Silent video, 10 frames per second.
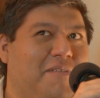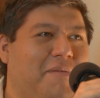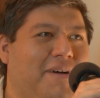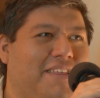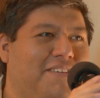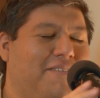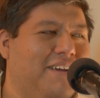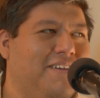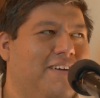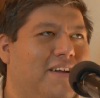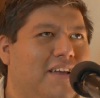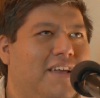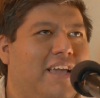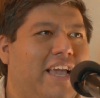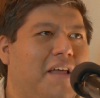my bad, the director,
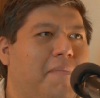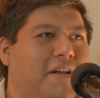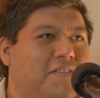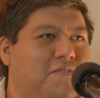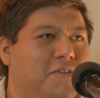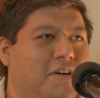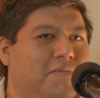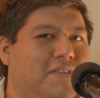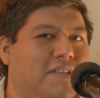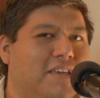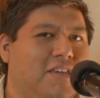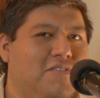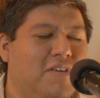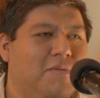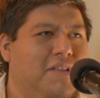and about his films, and like you
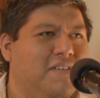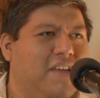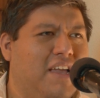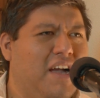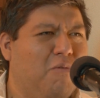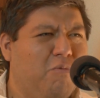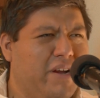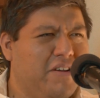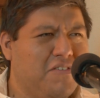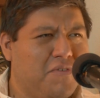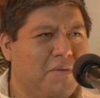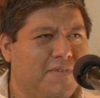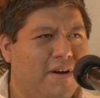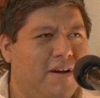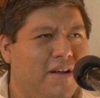start realizing how weird his films
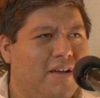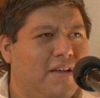are.